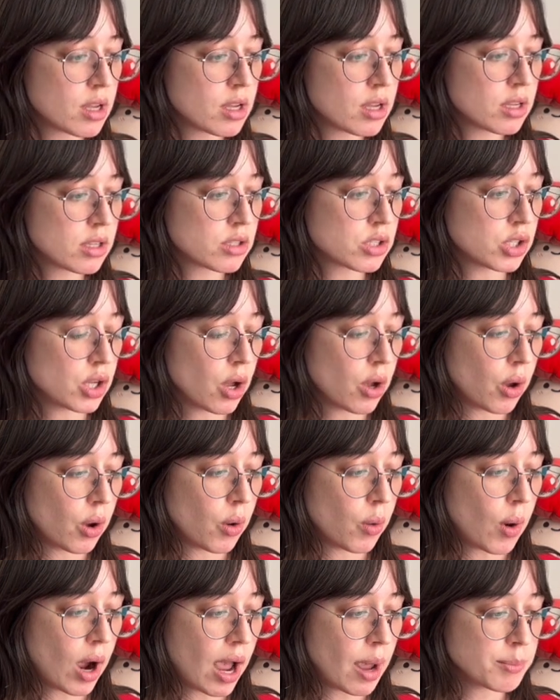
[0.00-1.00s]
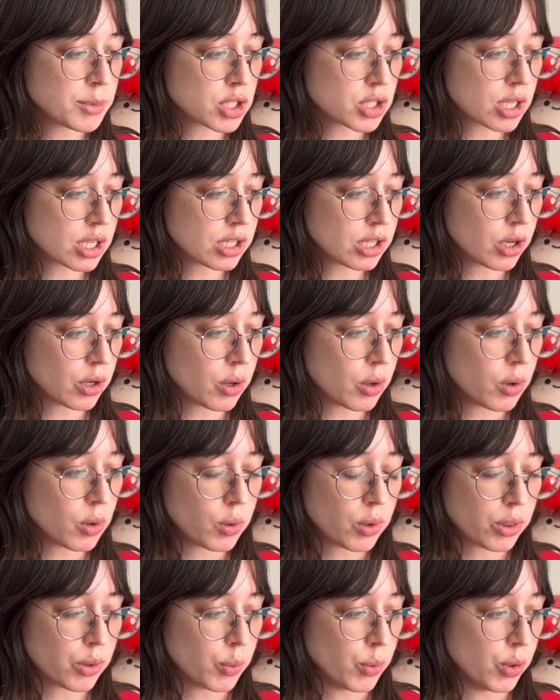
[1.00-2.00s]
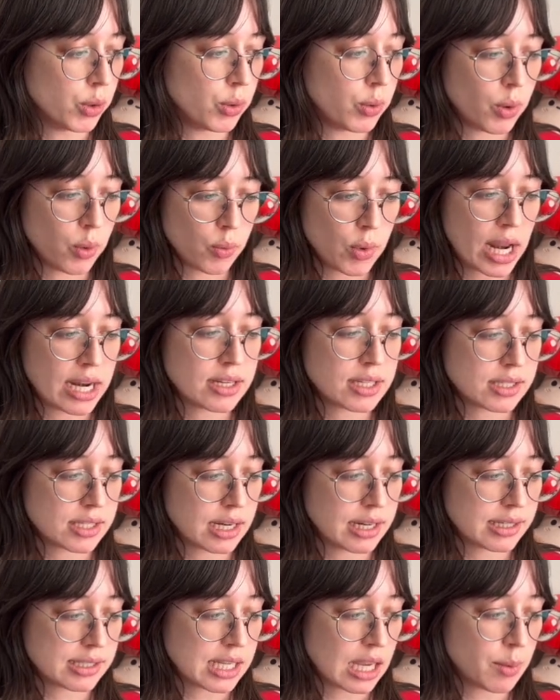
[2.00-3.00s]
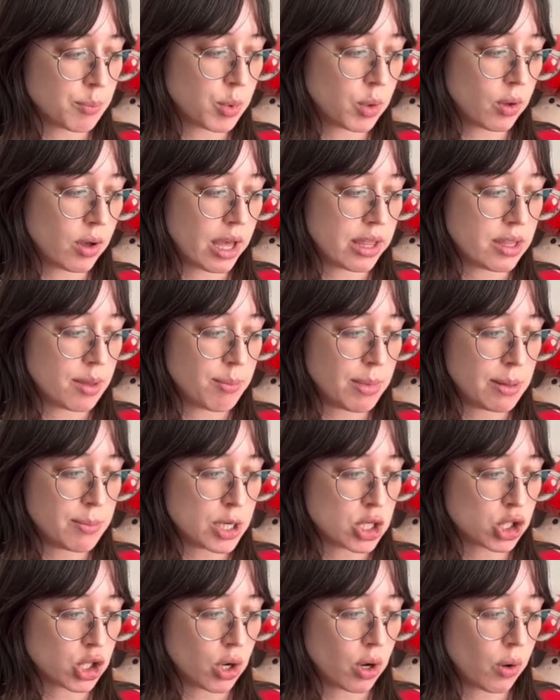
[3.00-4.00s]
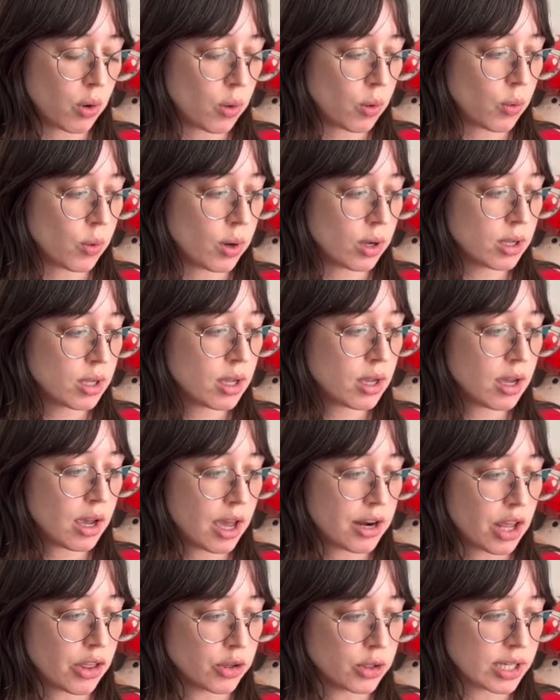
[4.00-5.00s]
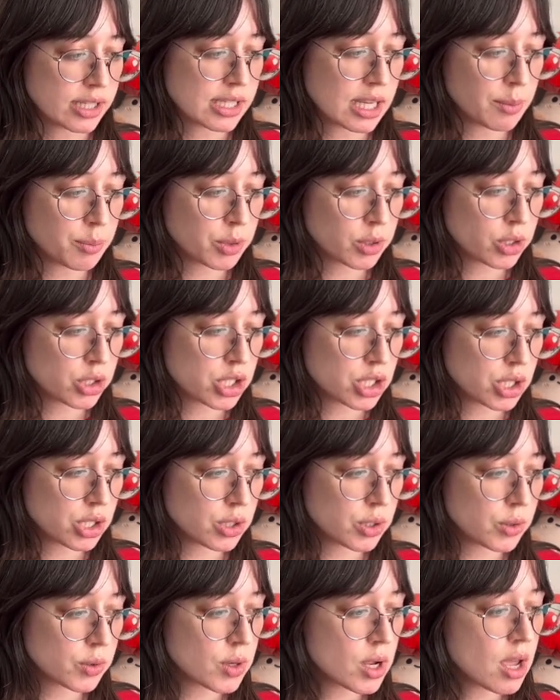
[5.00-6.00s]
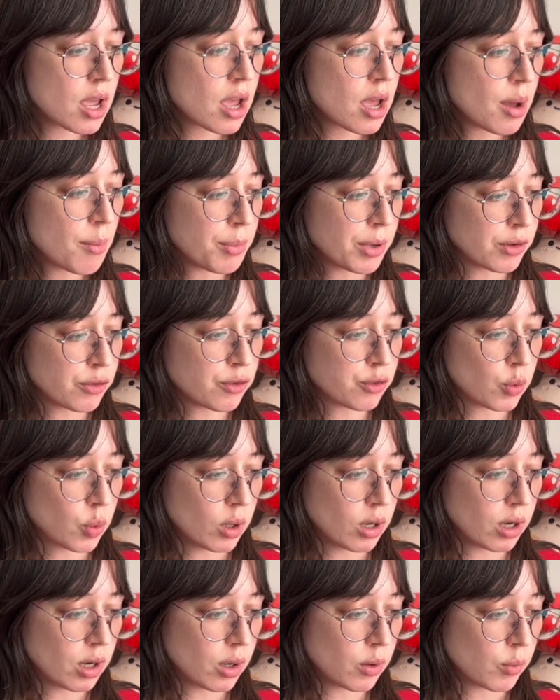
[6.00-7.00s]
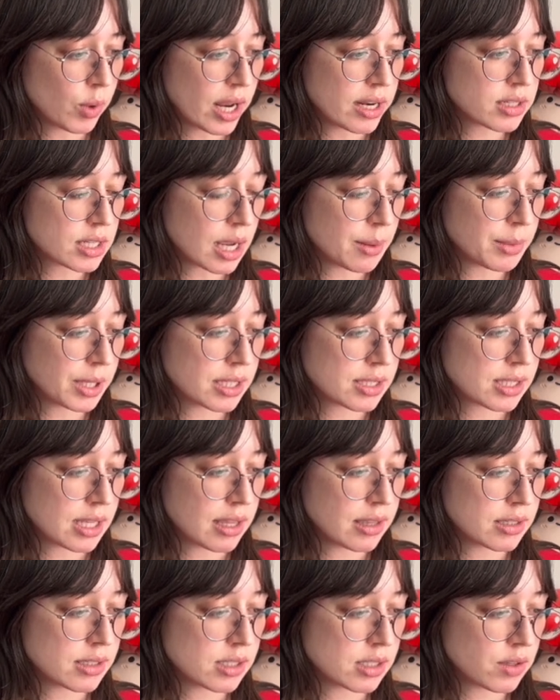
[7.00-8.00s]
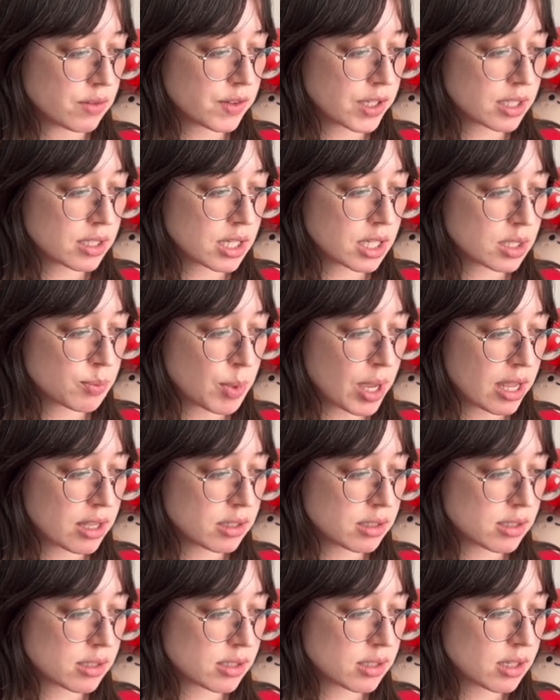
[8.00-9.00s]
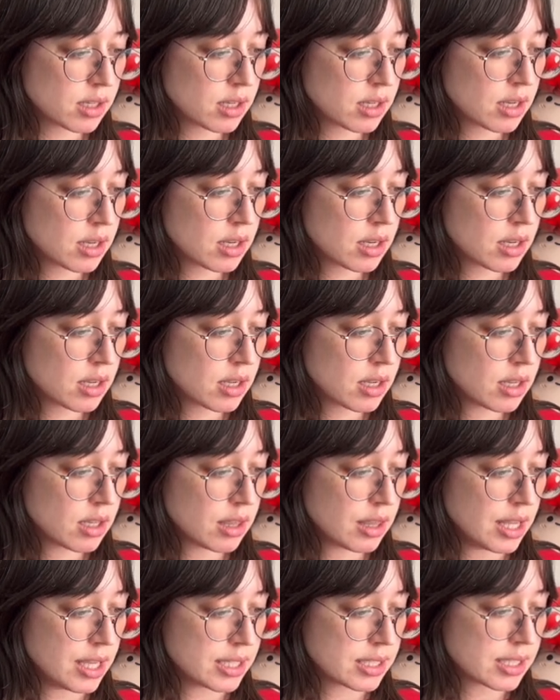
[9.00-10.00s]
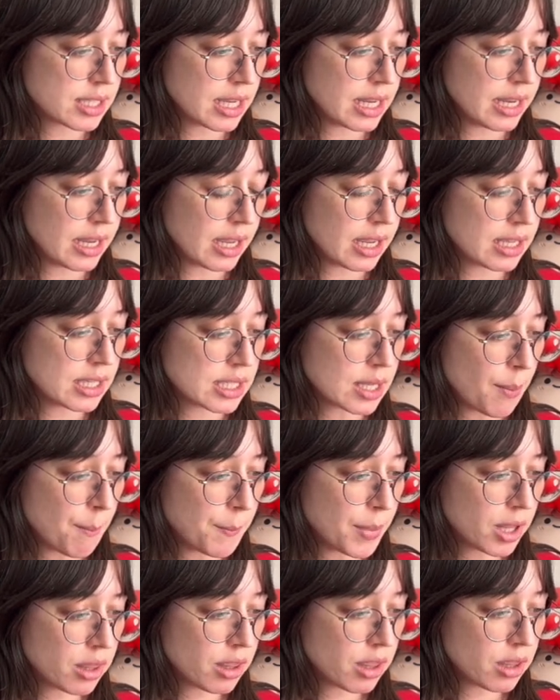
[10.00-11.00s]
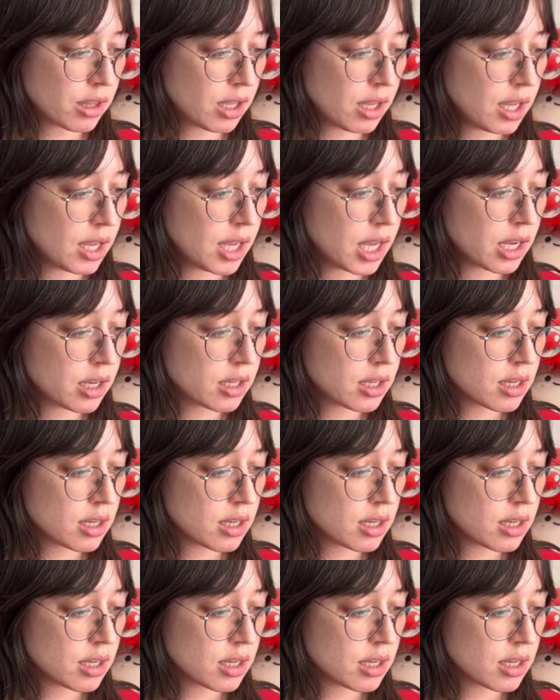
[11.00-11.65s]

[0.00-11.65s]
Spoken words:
So I'm just gonna go through rent as an example and then maybe show another example or two. But for rent, I'm gonna say this is a fixed expense, this is monthly,